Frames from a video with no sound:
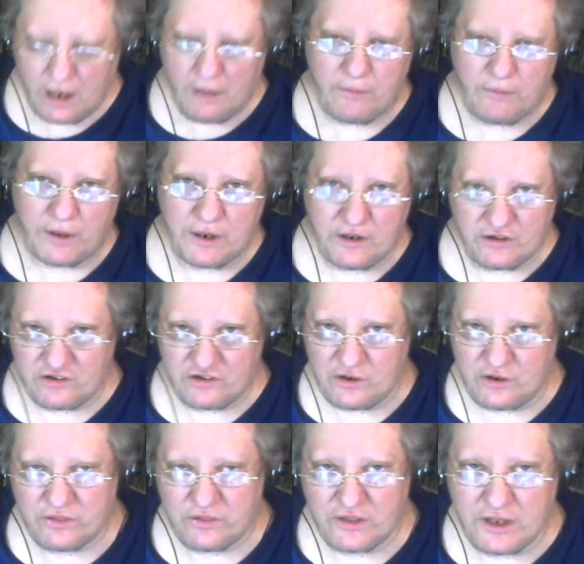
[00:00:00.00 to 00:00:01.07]
But his
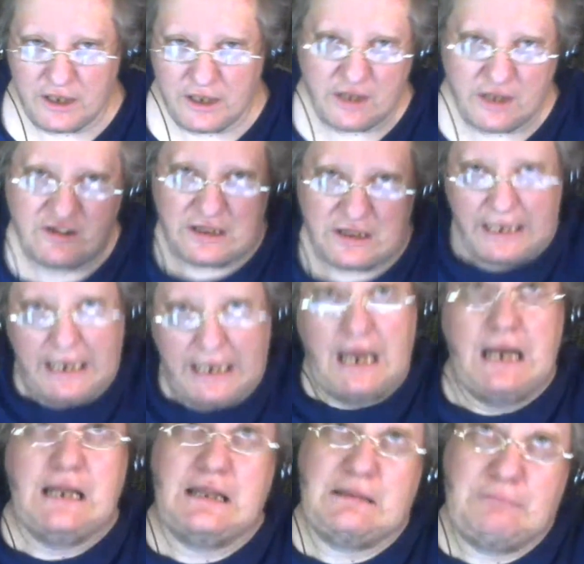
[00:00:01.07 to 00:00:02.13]
new thing is laying
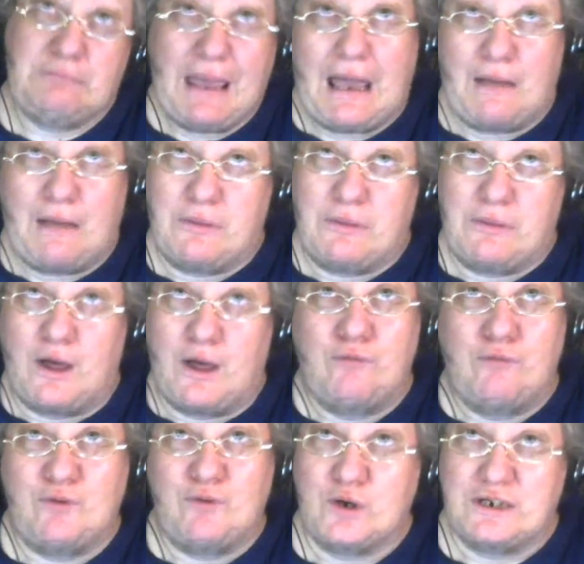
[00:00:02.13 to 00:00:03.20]
on his back with all
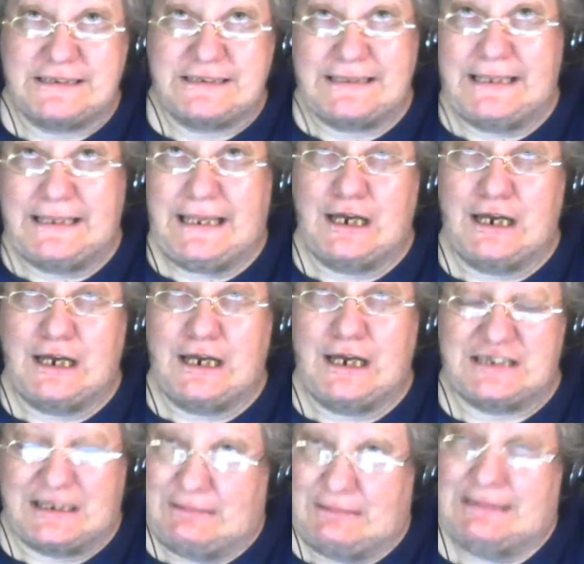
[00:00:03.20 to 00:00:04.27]
fours in the air,
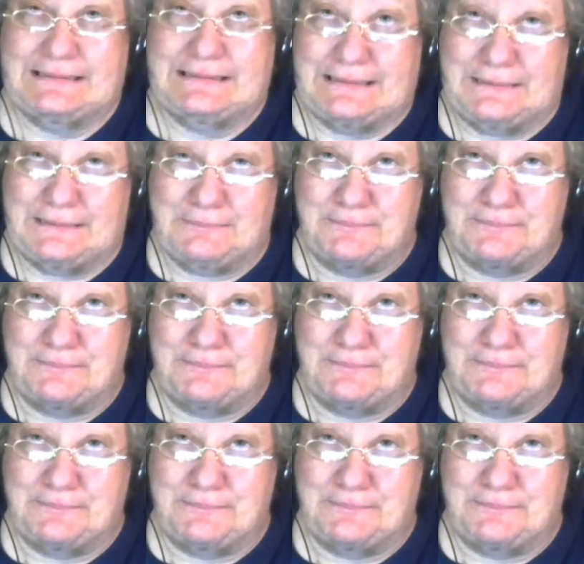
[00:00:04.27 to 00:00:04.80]
sound asleep.